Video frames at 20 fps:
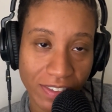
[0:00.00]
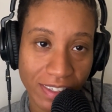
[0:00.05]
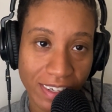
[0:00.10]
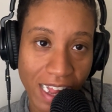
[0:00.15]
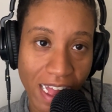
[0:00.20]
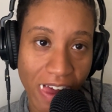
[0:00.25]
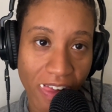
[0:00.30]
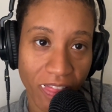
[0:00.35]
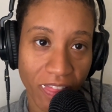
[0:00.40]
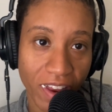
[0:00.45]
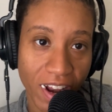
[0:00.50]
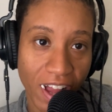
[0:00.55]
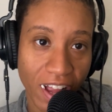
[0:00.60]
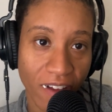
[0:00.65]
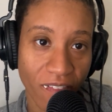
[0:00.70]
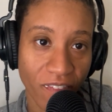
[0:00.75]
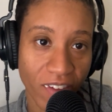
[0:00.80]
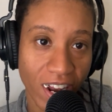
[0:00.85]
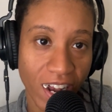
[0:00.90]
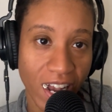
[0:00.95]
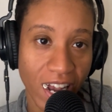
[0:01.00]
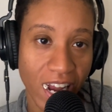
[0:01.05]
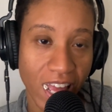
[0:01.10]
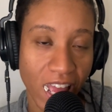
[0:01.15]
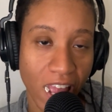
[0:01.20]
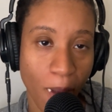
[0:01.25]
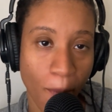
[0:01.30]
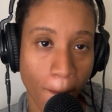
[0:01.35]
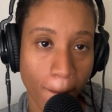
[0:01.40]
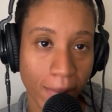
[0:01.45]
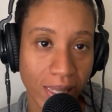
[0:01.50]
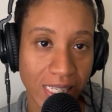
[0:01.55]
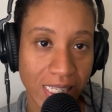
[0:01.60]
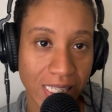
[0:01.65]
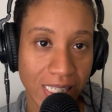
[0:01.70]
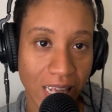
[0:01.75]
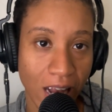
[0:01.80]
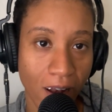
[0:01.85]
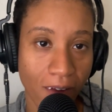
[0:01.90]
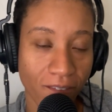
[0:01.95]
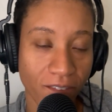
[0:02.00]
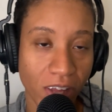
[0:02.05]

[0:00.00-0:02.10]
now that I can finally hear myself.